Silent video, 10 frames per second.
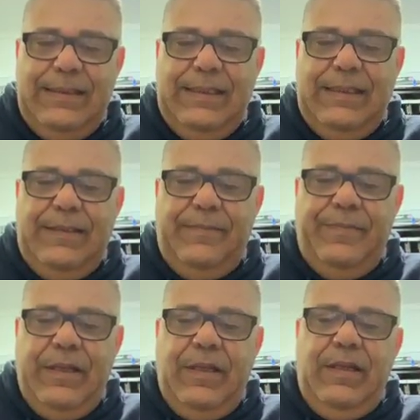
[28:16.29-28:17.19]

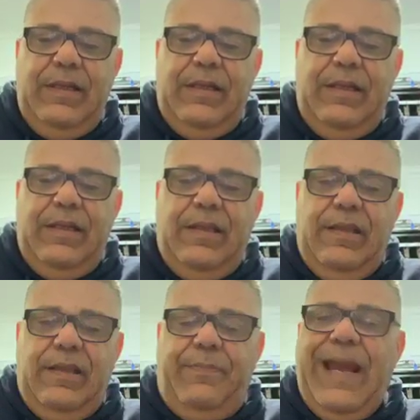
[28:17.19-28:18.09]

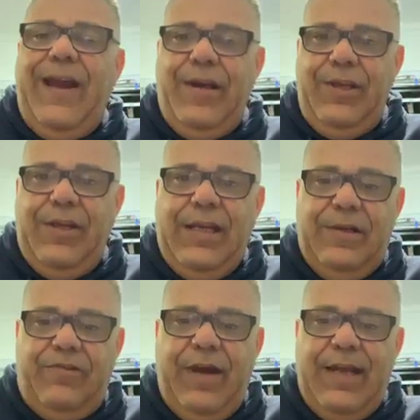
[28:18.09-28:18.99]
The power you can
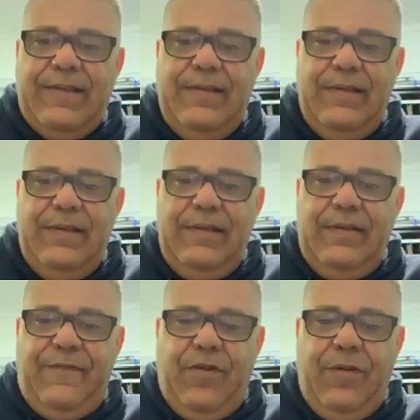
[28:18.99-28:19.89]
attract
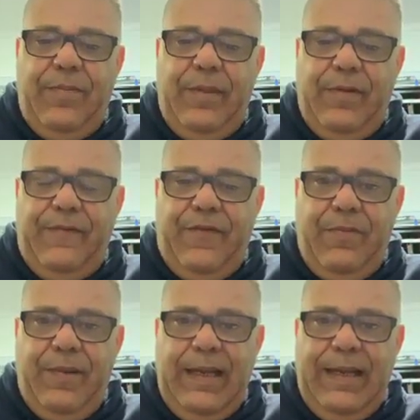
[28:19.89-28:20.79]
from
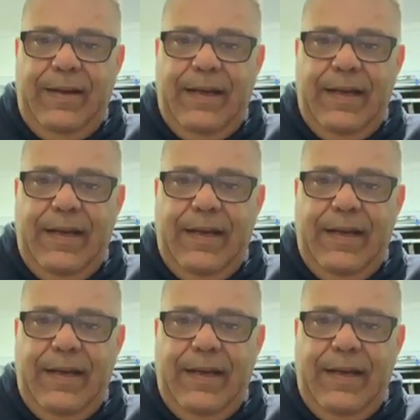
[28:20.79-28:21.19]
doing